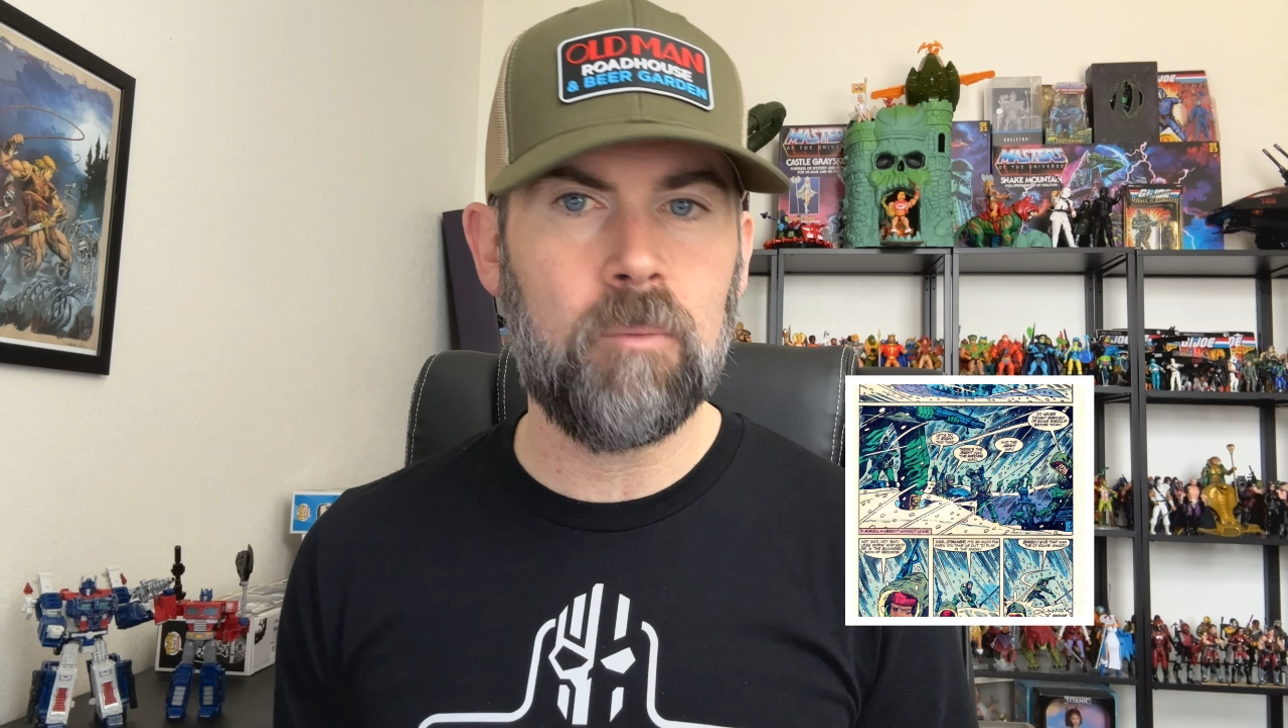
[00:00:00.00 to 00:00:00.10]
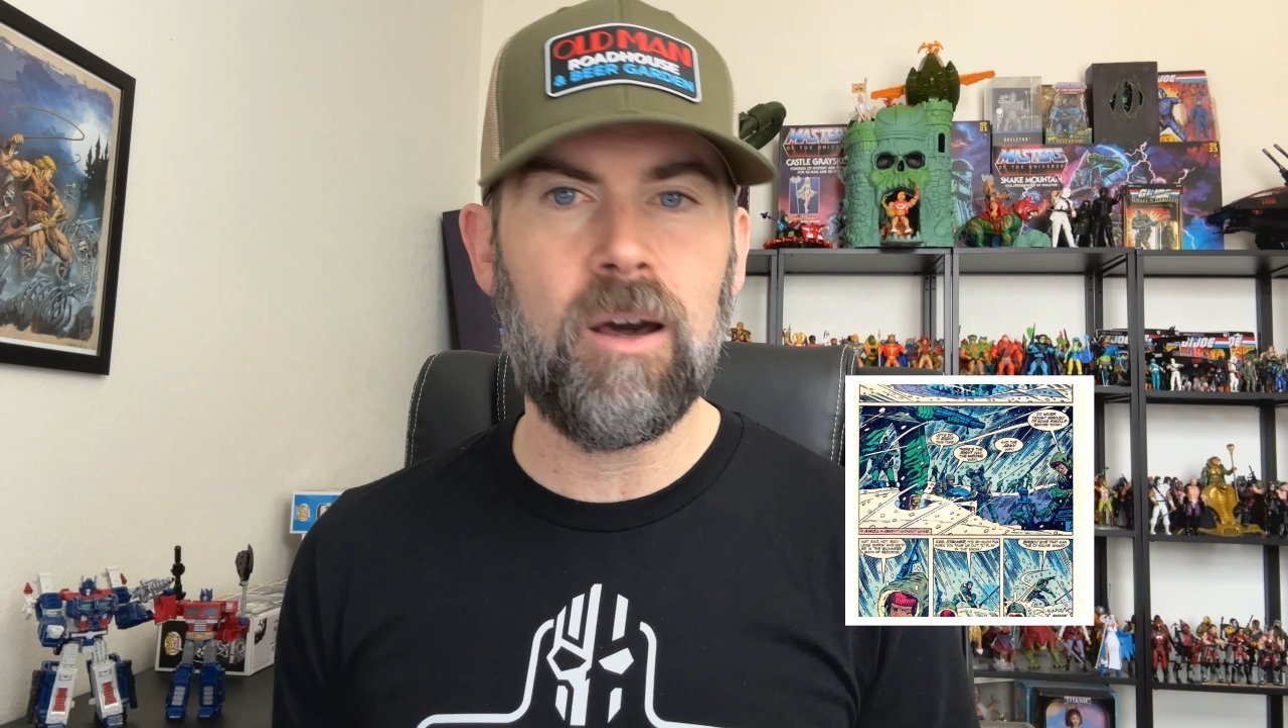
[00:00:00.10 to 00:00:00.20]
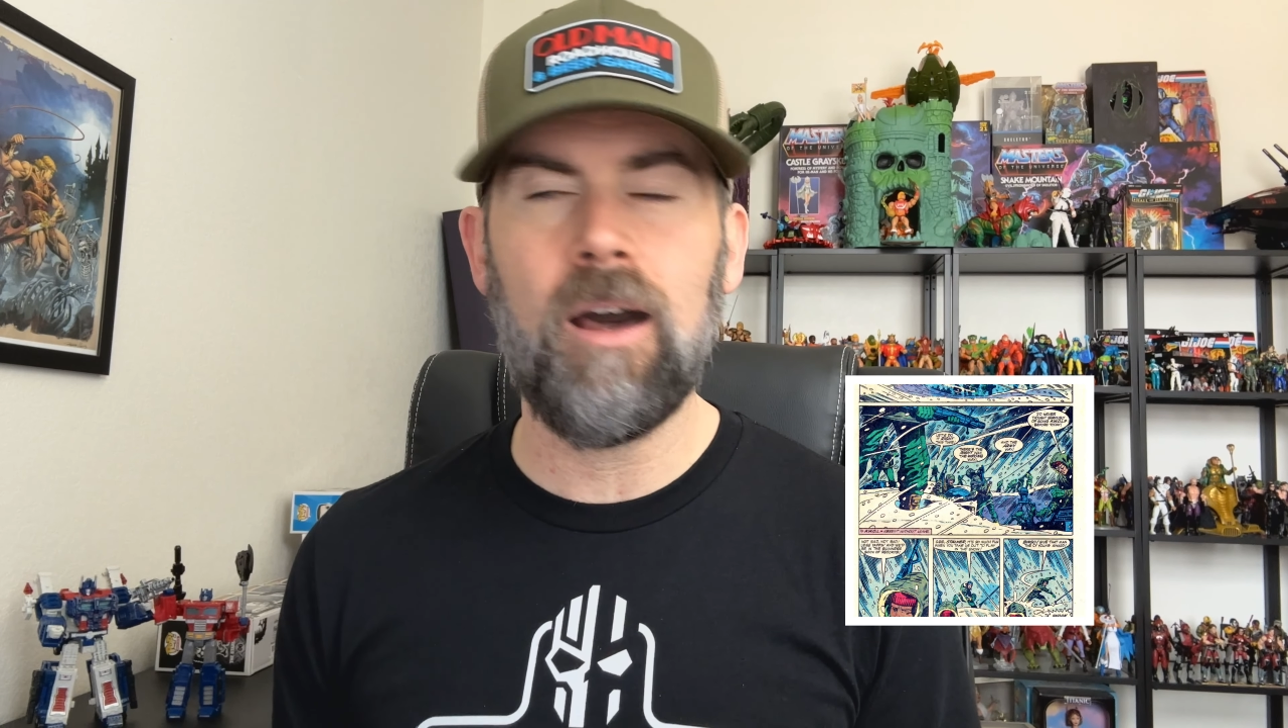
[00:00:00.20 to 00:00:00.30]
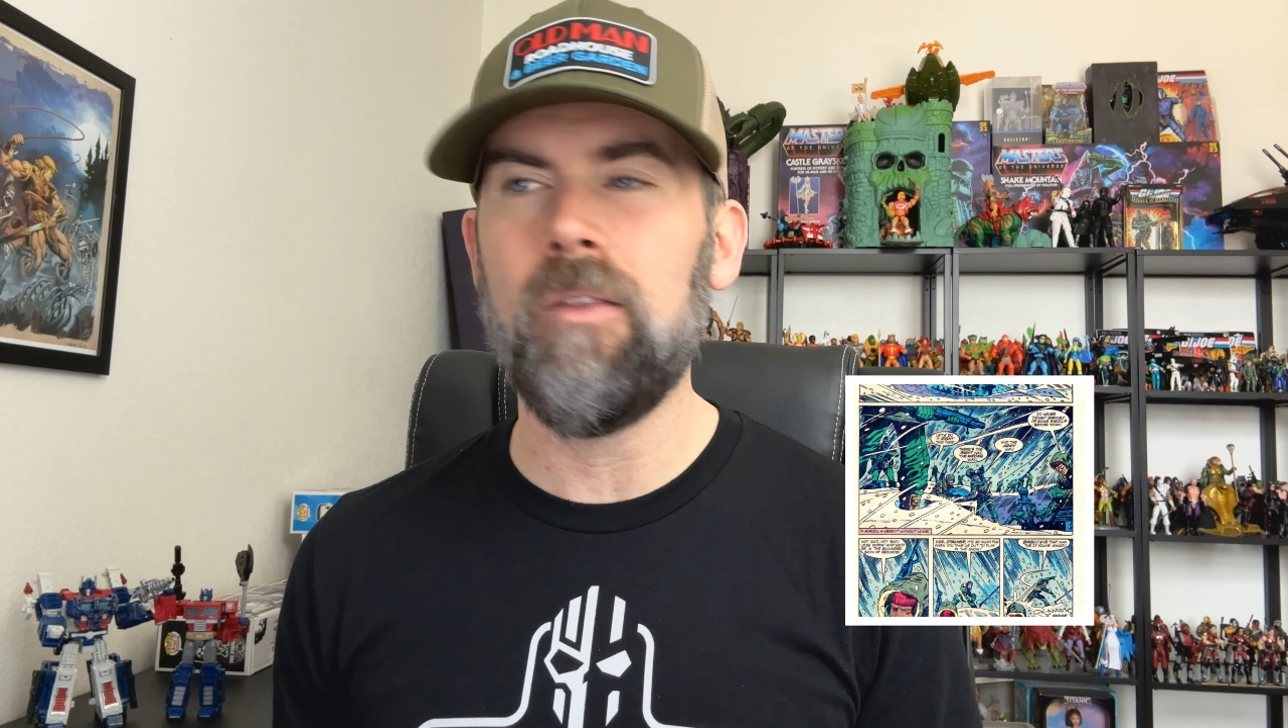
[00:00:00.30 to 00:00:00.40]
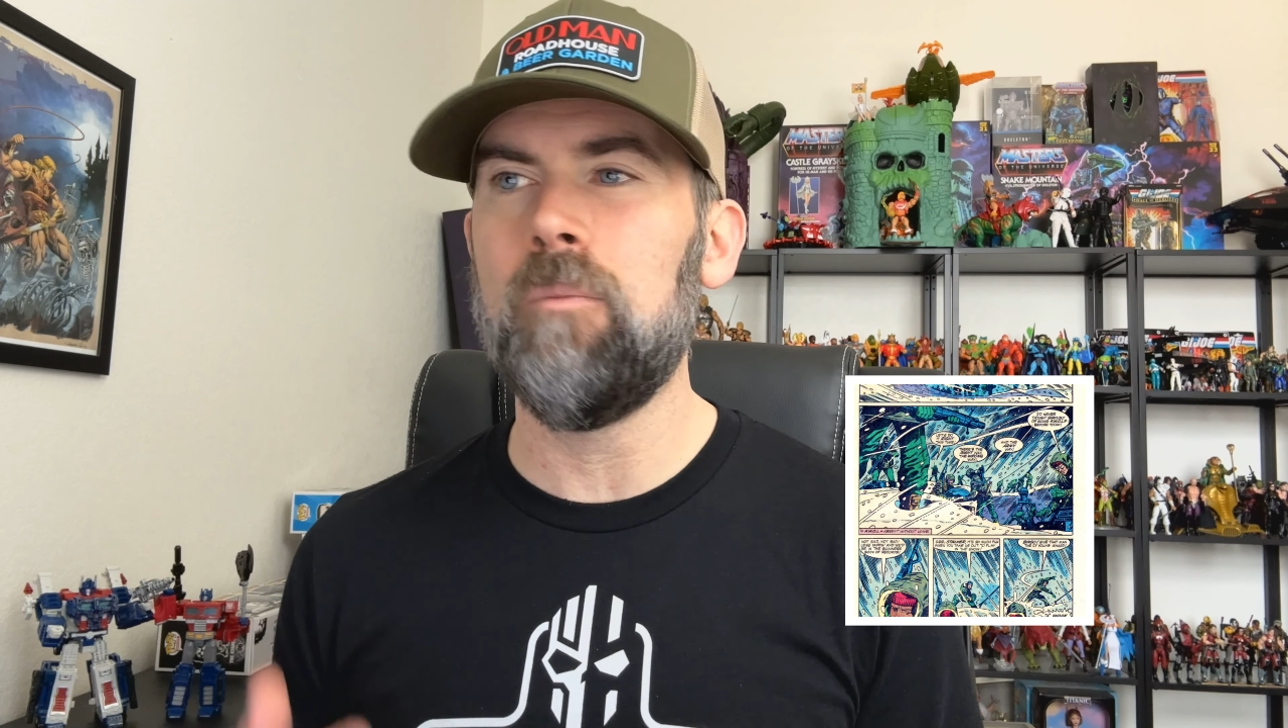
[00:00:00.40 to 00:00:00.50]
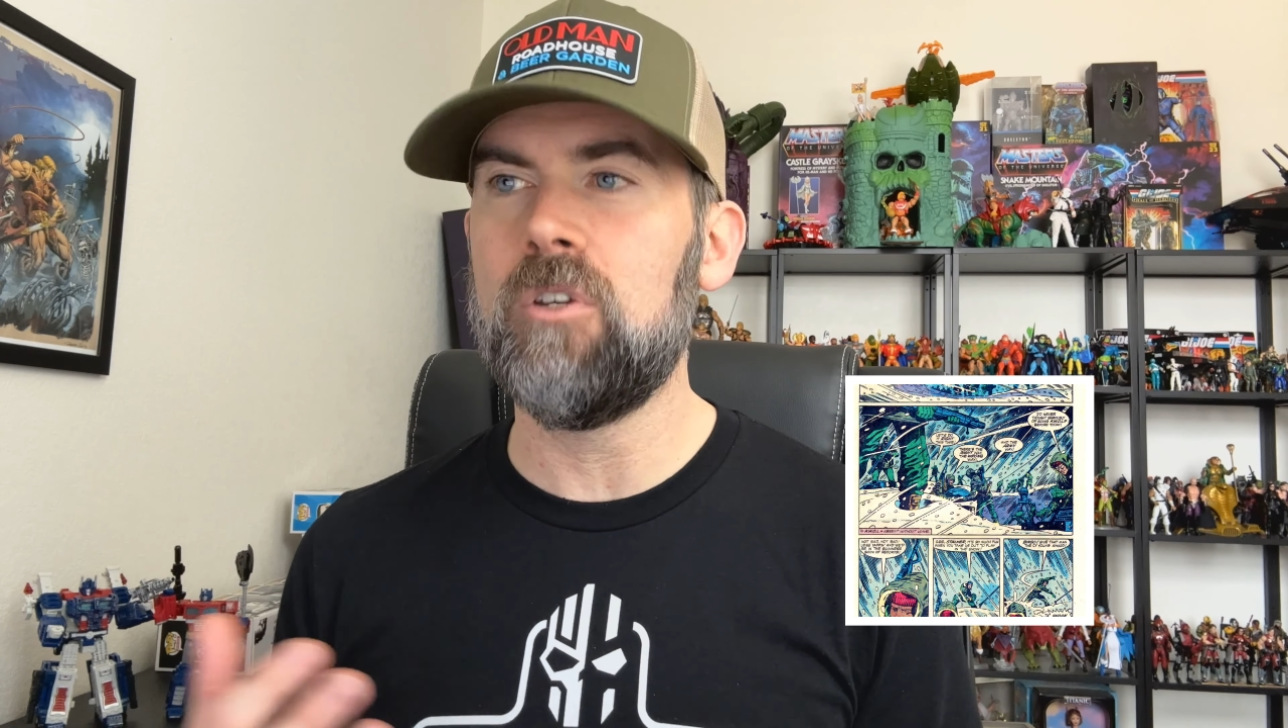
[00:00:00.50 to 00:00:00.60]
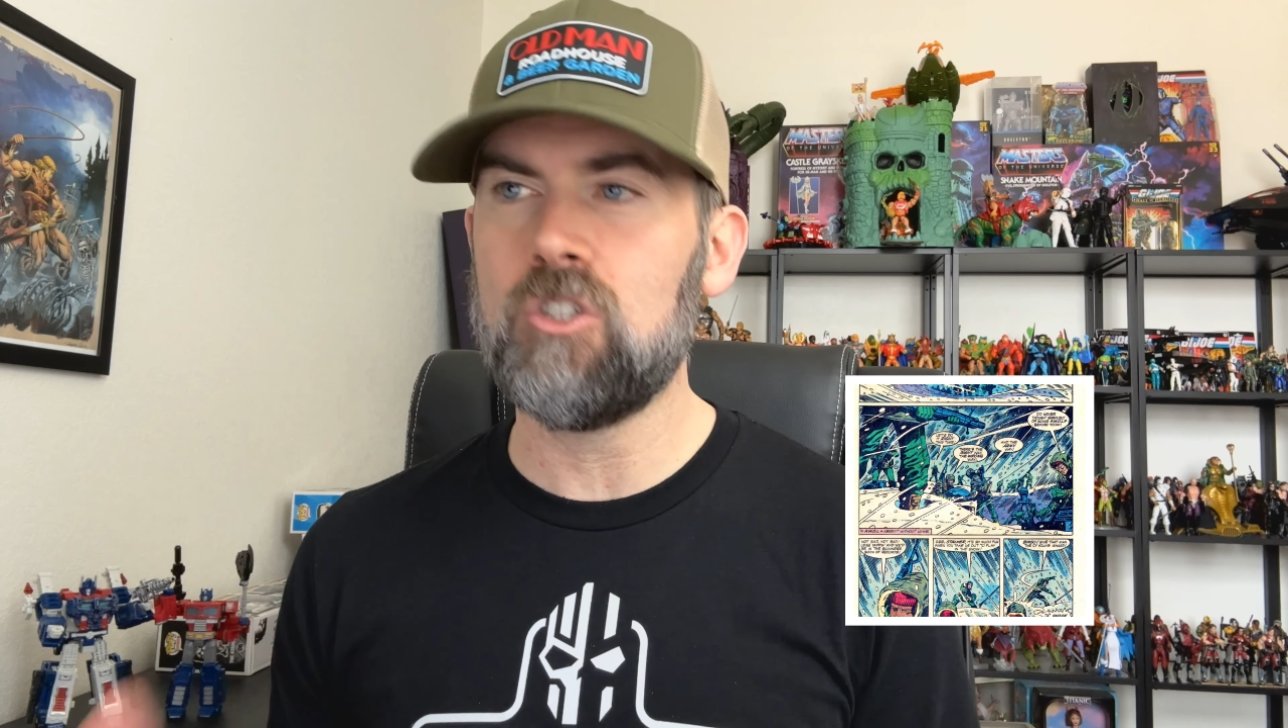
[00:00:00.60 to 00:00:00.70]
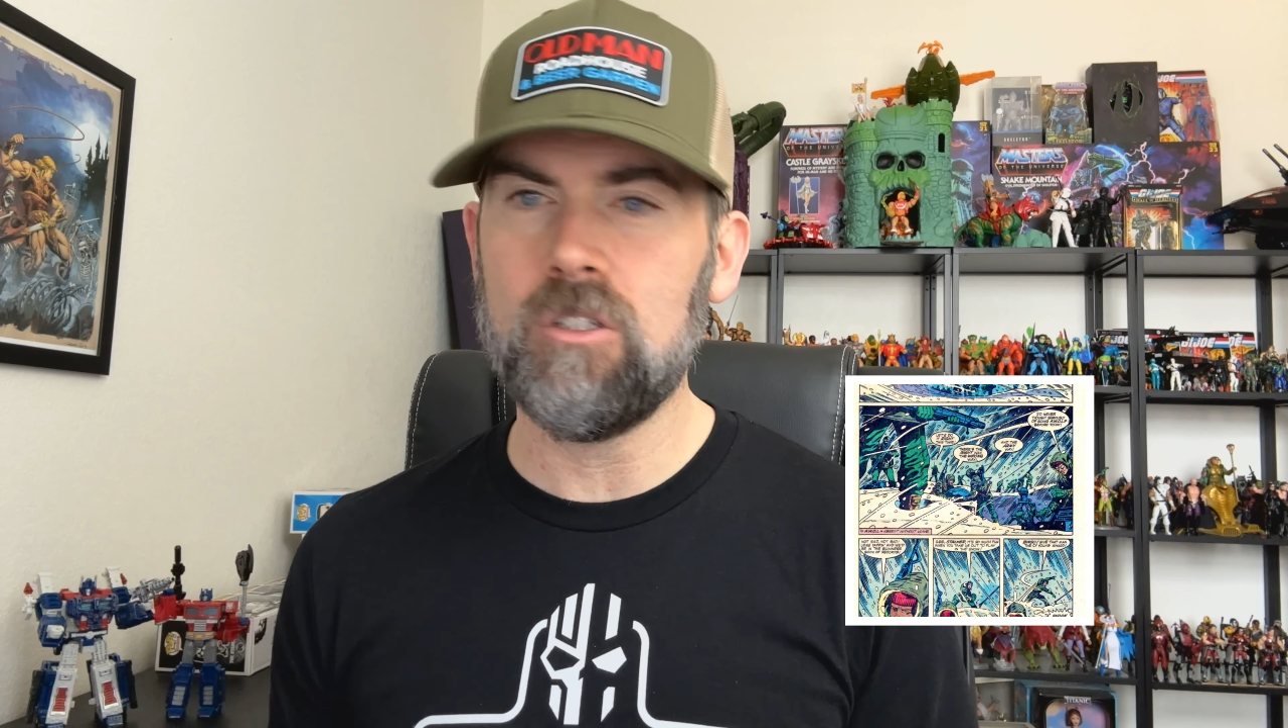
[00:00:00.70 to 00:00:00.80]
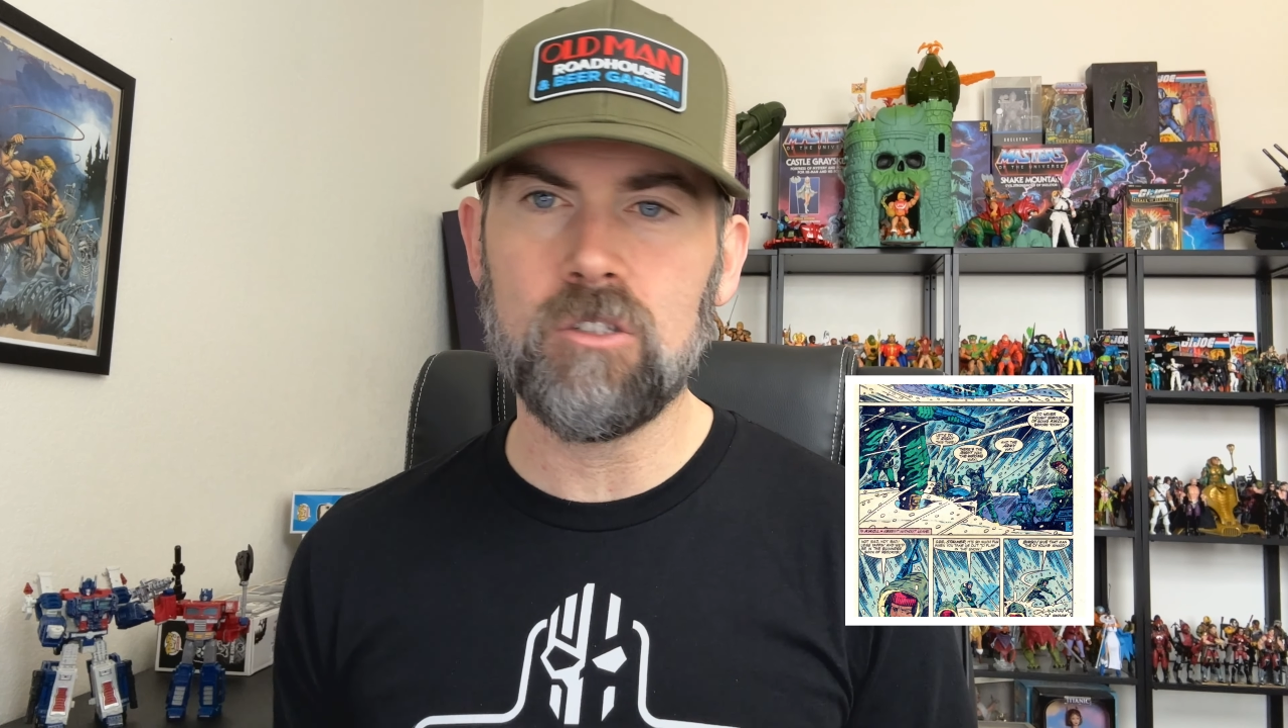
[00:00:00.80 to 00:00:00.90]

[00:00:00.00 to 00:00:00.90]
about how the mission